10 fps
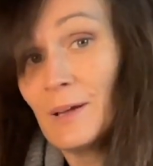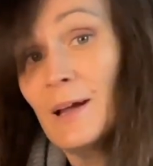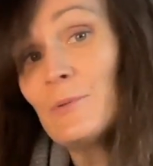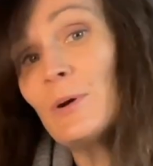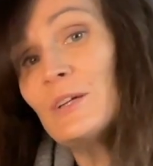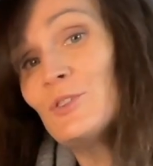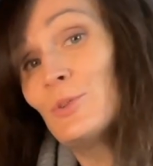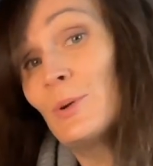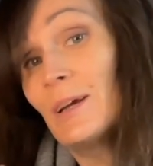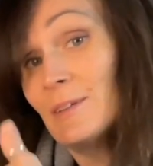I want you
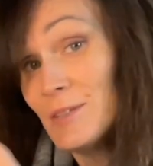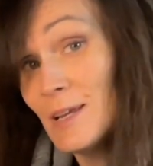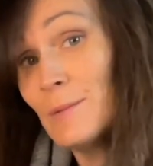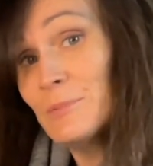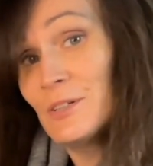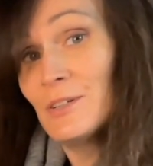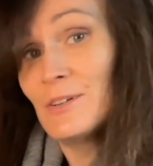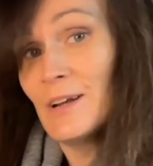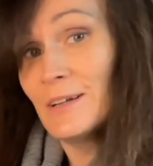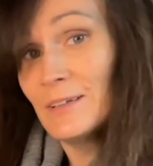to accept your
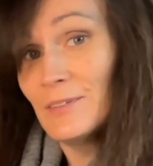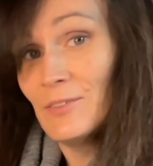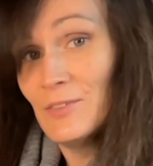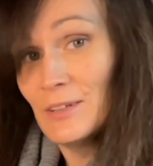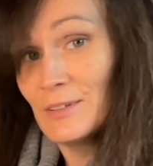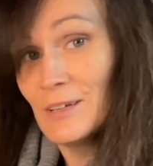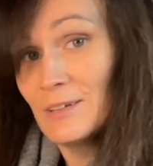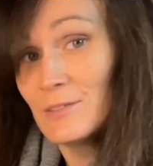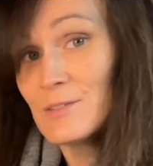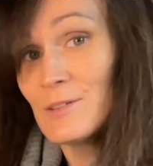negative
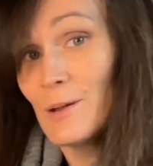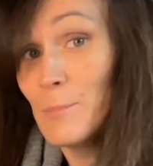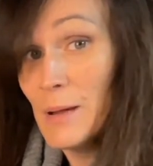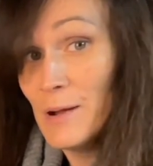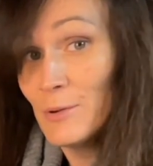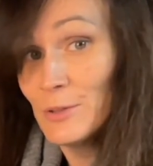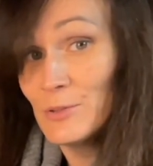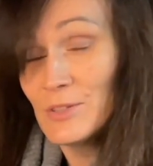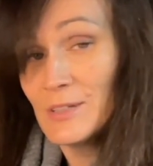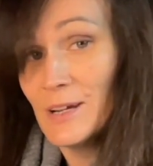feelings about your
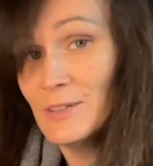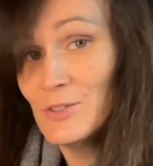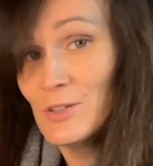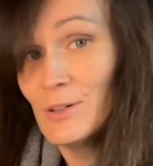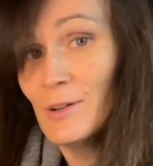sketch,